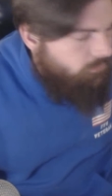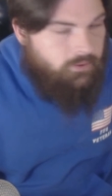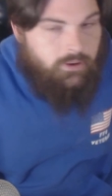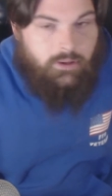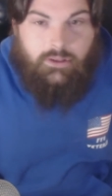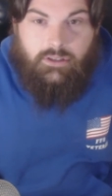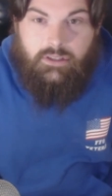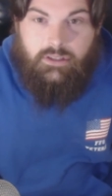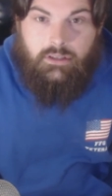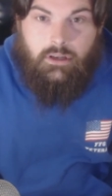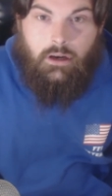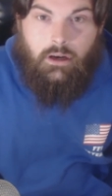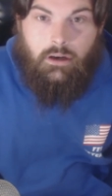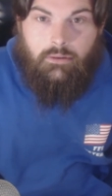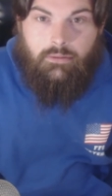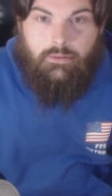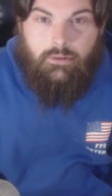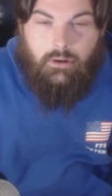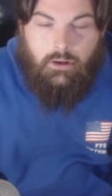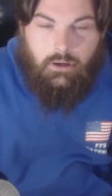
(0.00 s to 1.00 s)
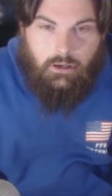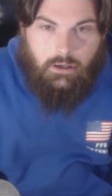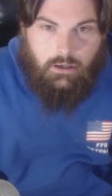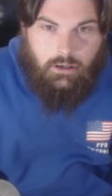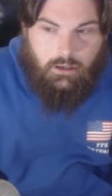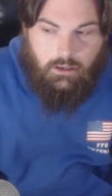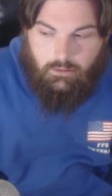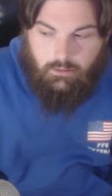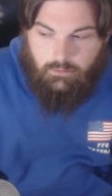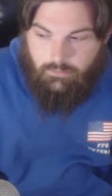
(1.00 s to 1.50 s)
that fun stuff
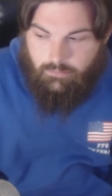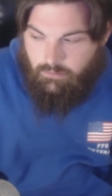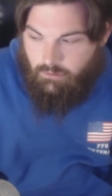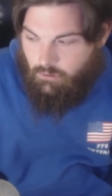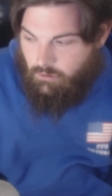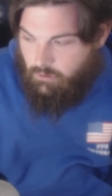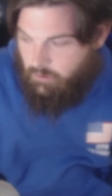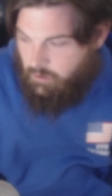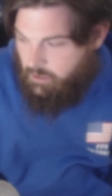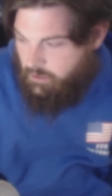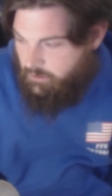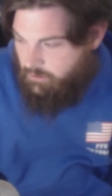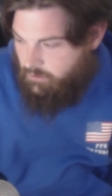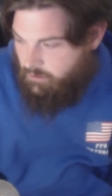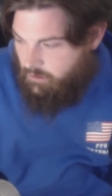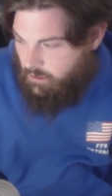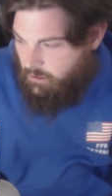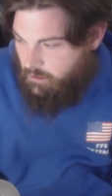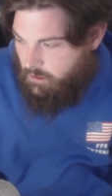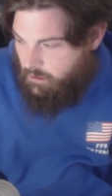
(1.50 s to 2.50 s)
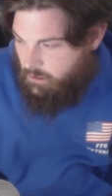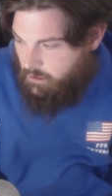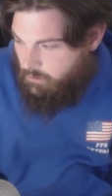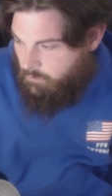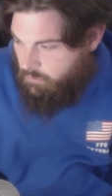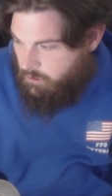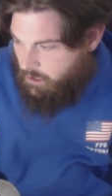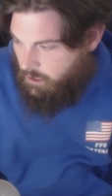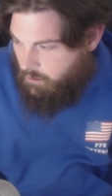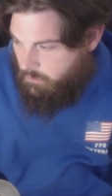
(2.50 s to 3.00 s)
uh, for this and
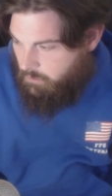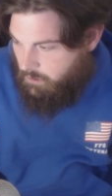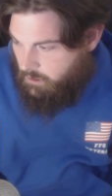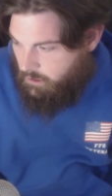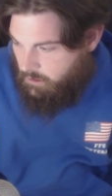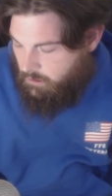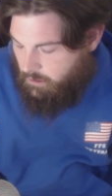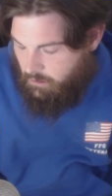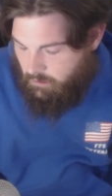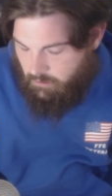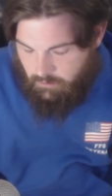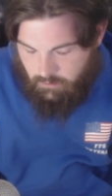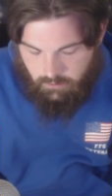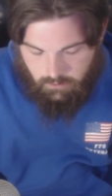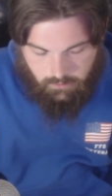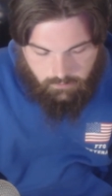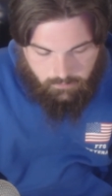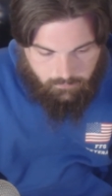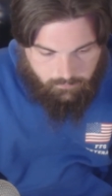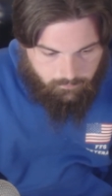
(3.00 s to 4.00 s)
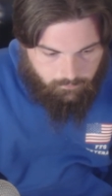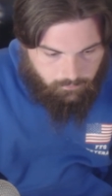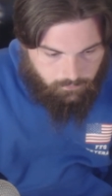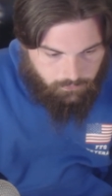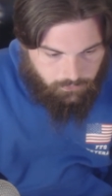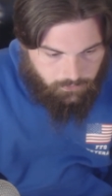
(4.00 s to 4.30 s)
then probably another